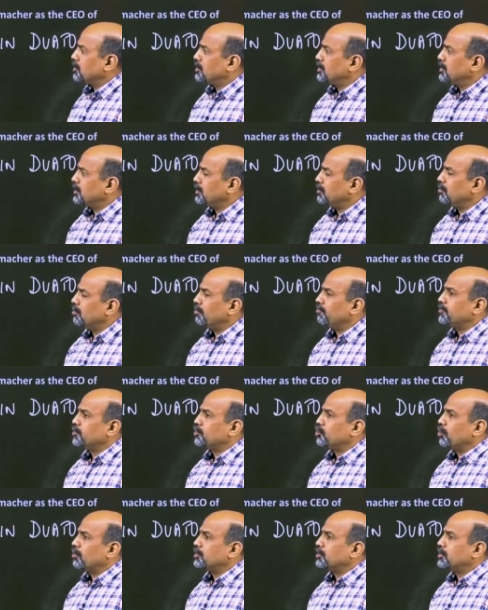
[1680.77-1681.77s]
CEO of
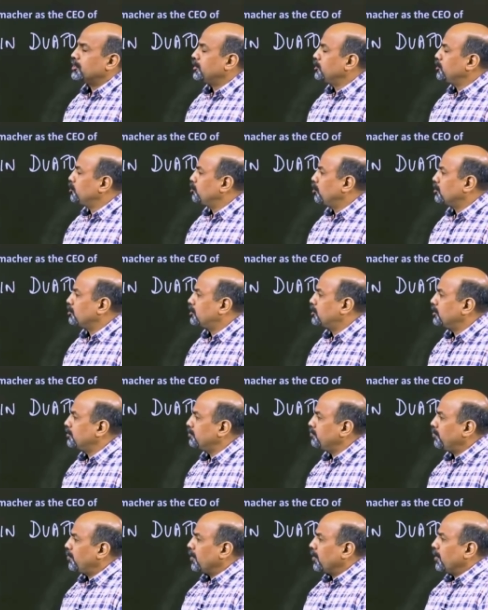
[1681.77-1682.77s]
Johnson & Johnson.
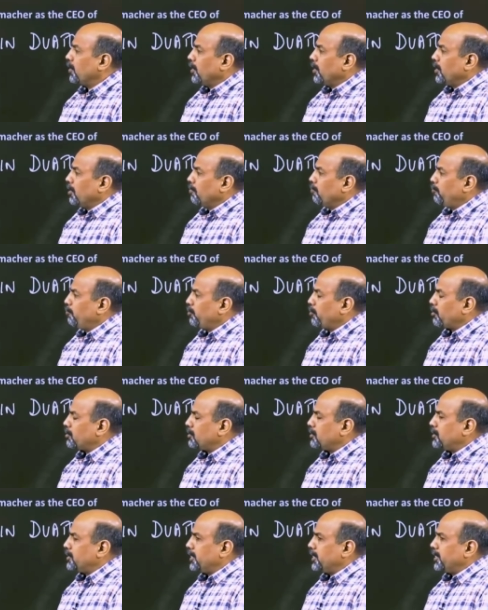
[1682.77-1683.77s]

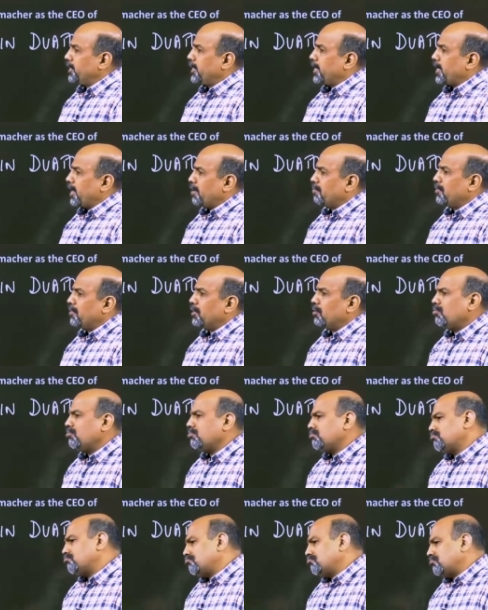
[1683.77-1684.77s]
Procter & Gamble,
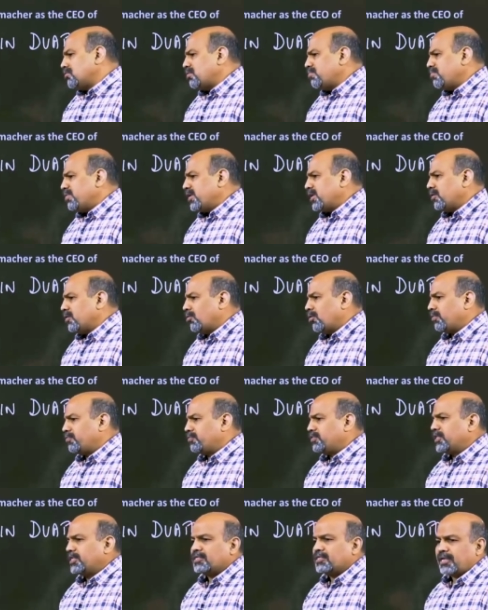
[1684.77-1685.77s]
they make a lot of
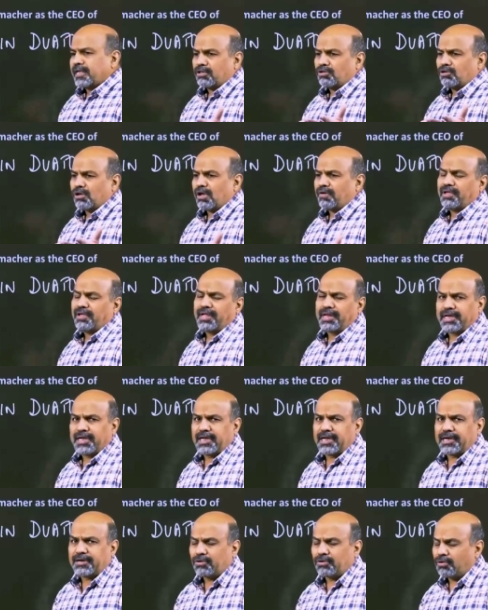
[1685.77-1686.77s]
things, like you have
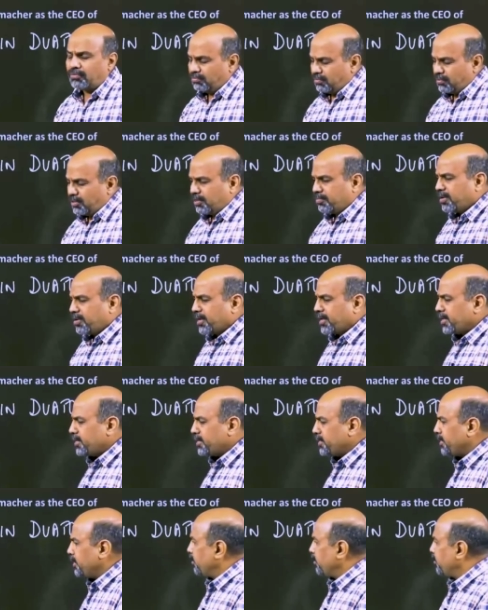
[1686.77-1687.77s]
Ariel at home, they make Ariel.